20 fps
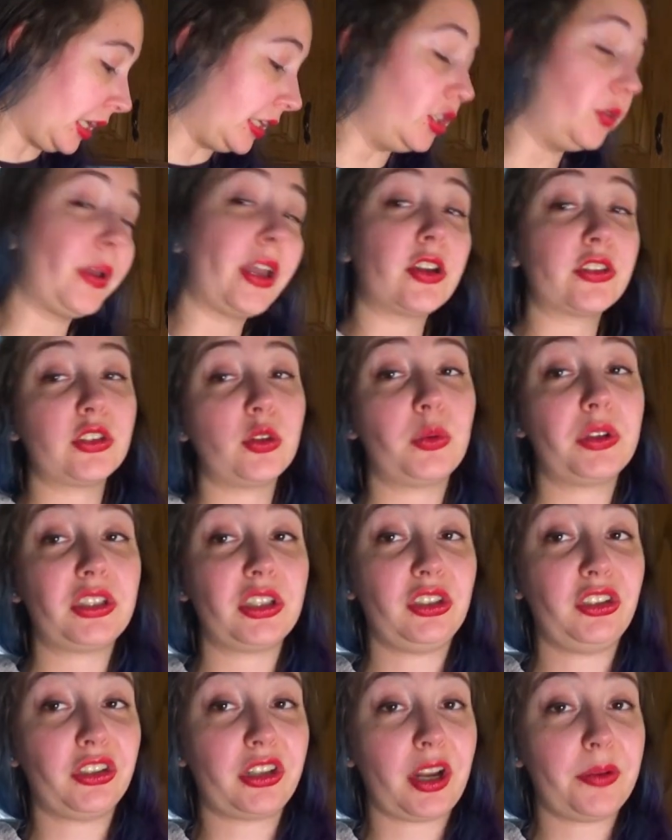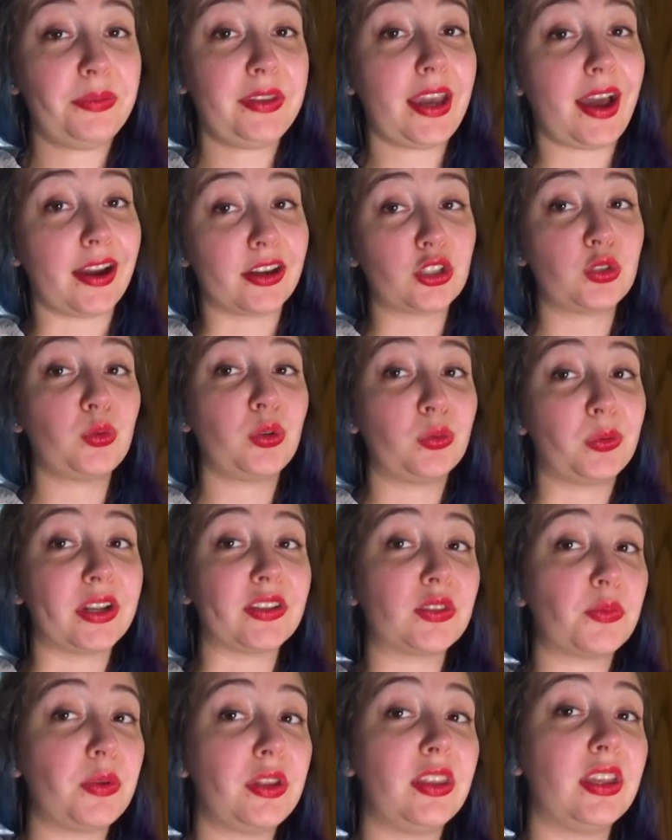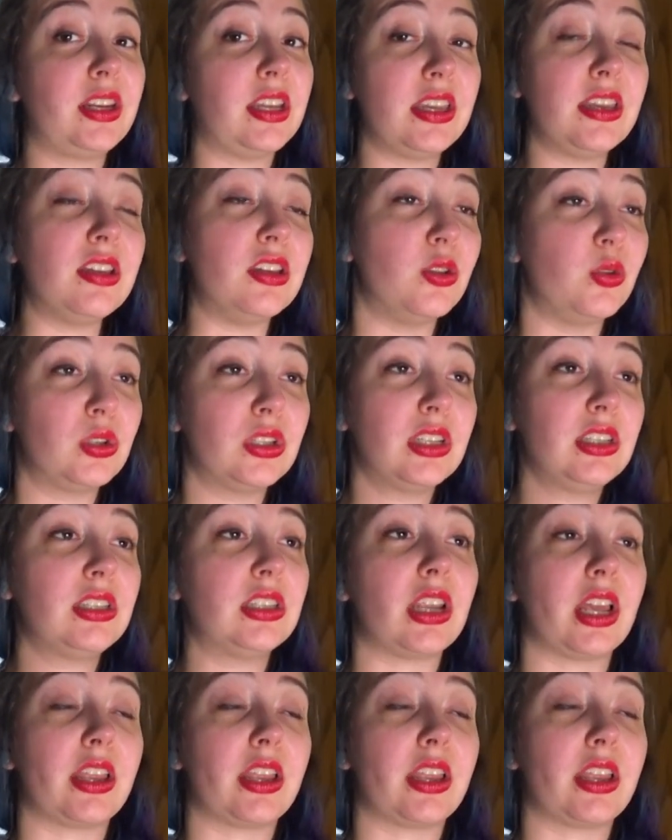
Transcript: And you may also want to look up the actual recipe that he uses.